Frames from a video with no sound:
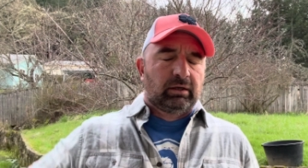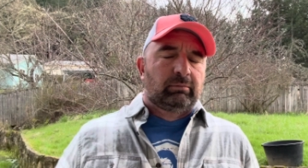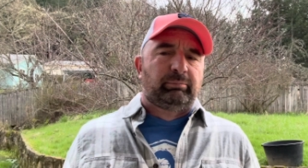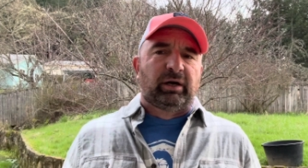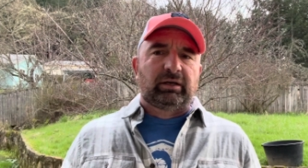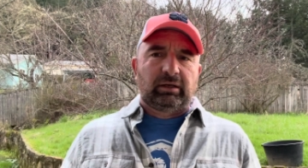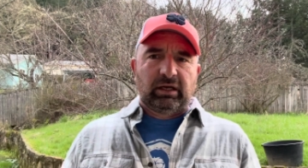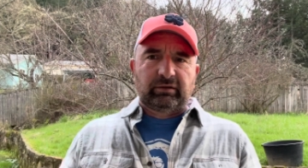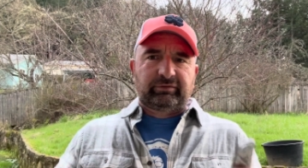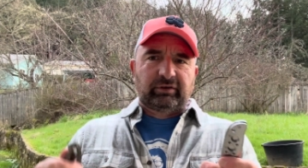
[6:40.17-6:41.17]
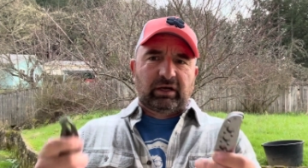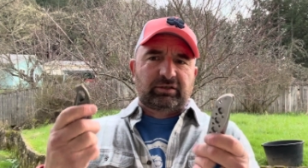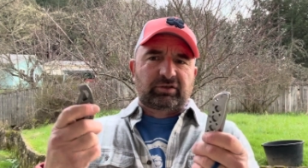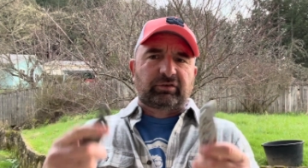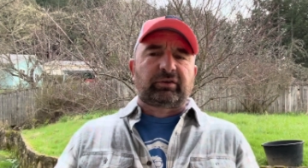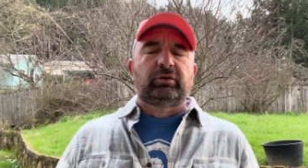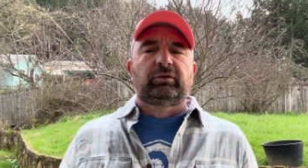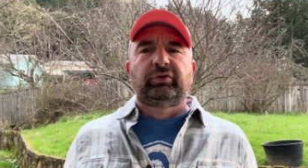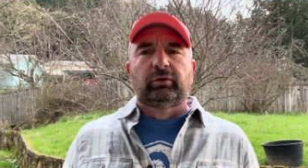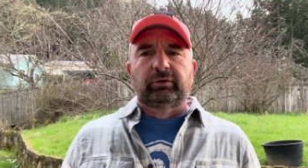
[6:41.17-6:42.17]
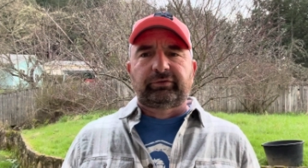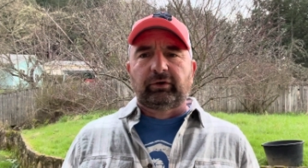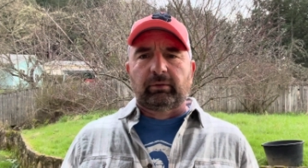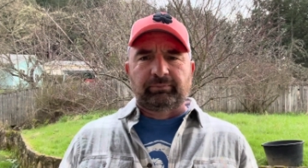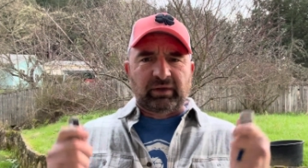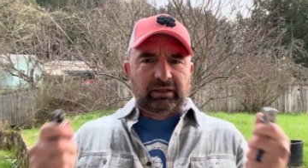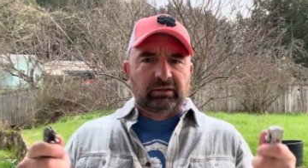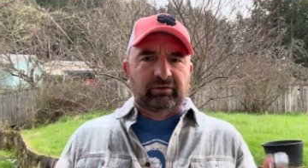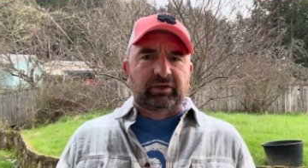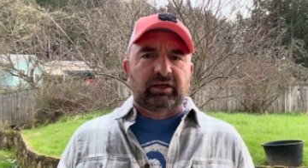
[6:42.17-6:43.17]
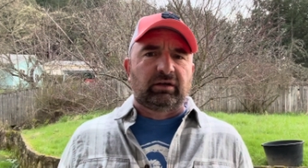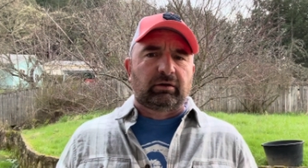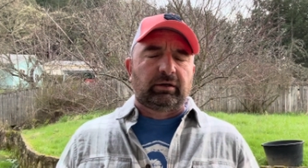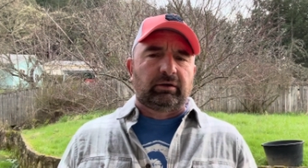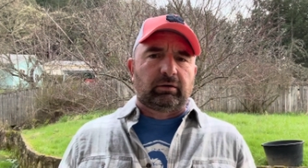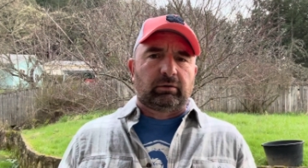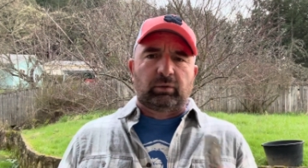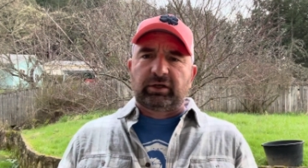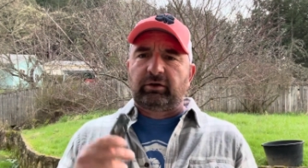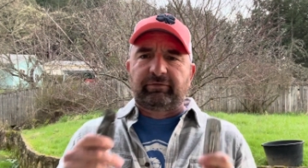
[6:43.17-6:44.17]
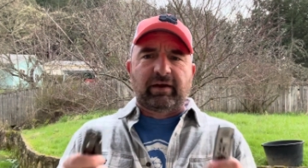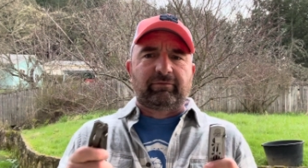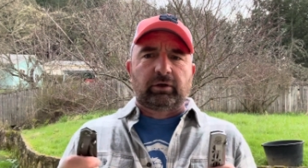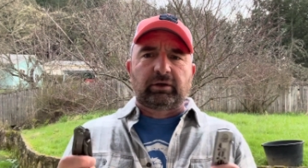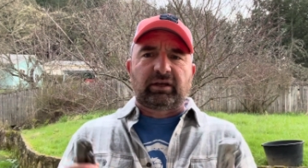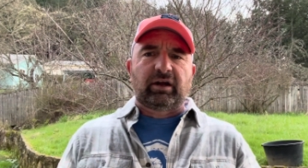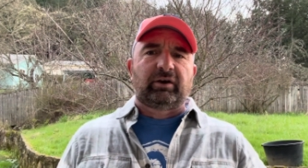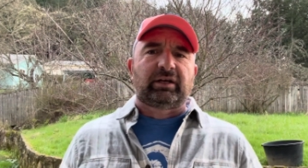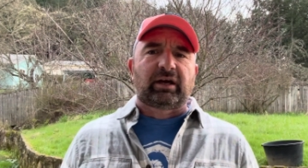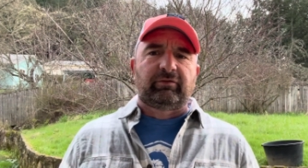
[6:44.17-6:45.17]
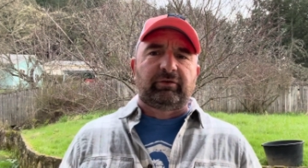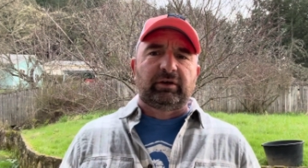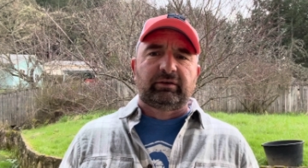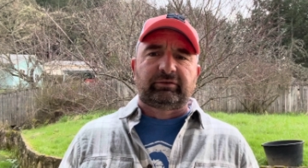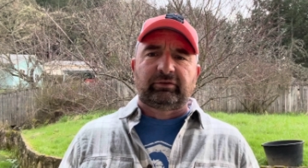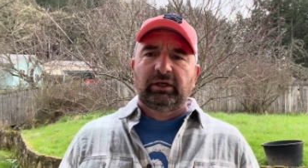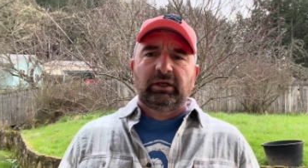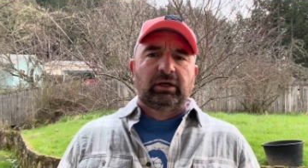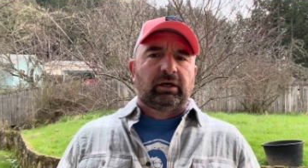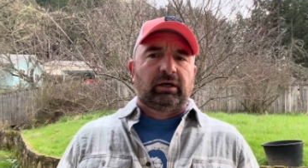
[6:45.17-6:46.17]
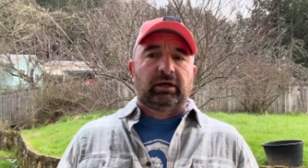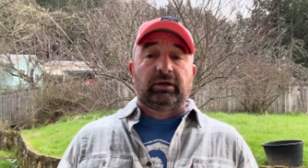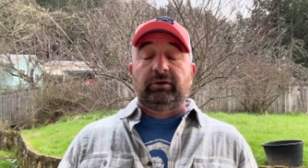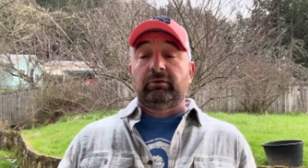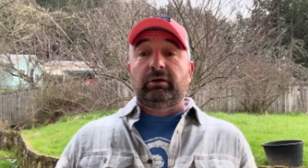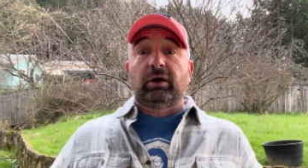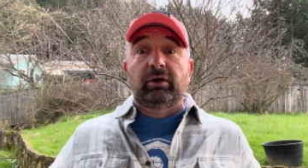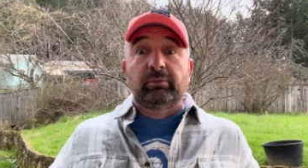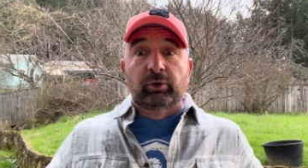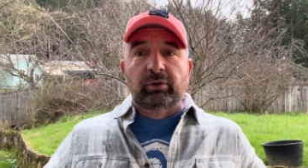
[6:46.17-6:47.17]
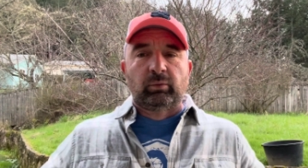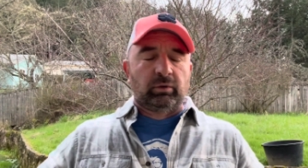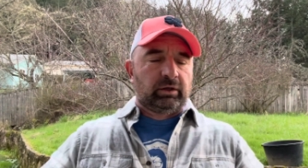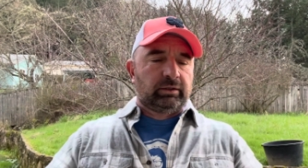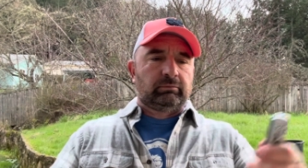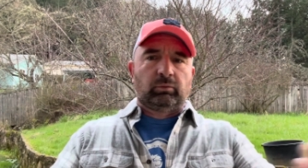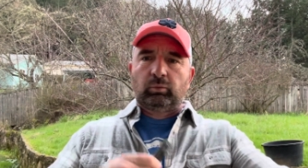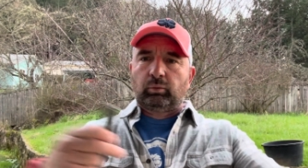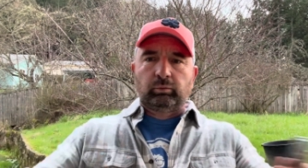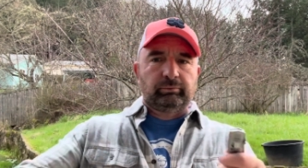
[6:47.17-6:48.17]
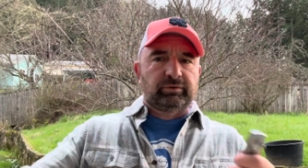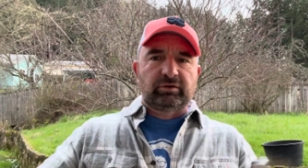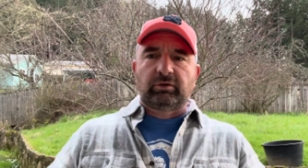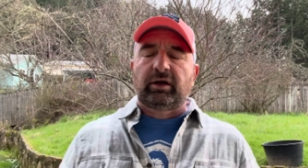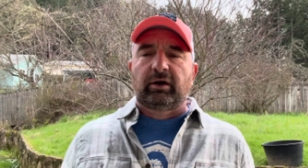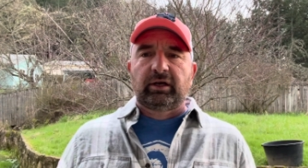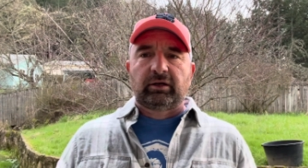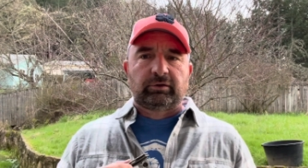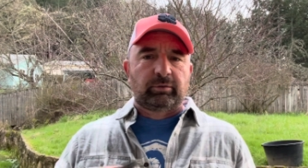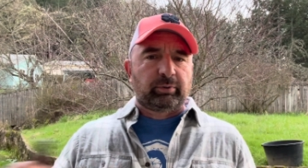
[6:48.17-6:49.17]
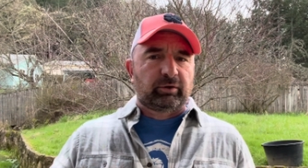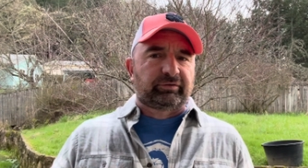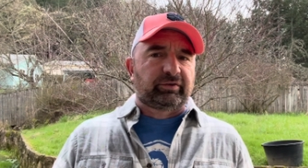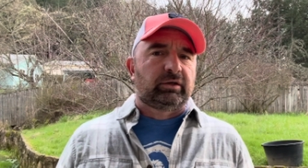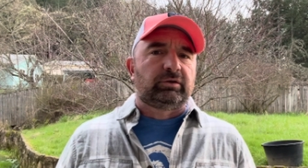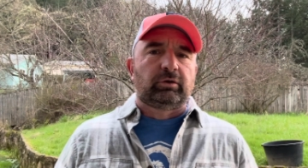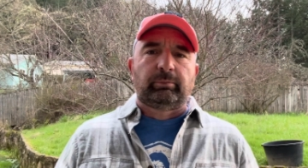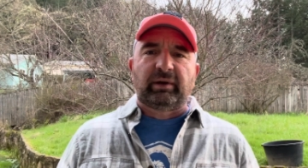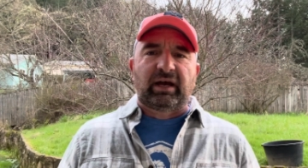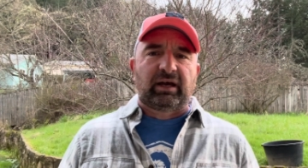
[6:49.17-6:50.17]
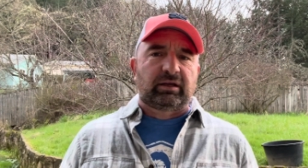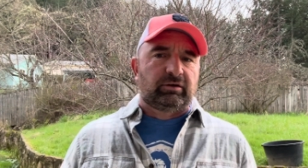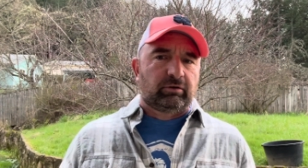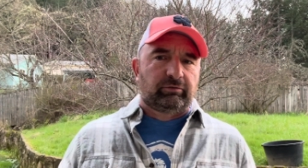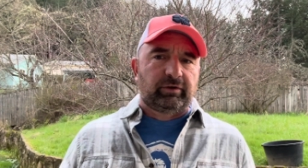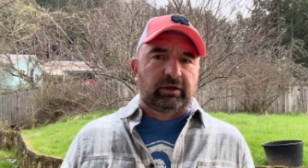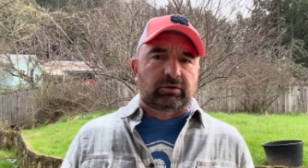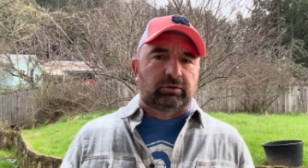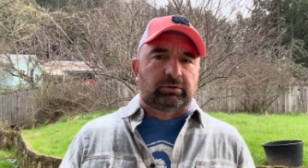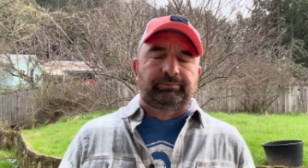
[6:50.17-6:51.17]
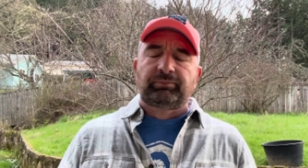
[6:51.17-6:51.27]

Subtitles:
But it's just a good tool. So I'd love to hear, what your favorite carry knife is. Do you carry more than one? Do you carry it on your person, in your bag, in your vehicle?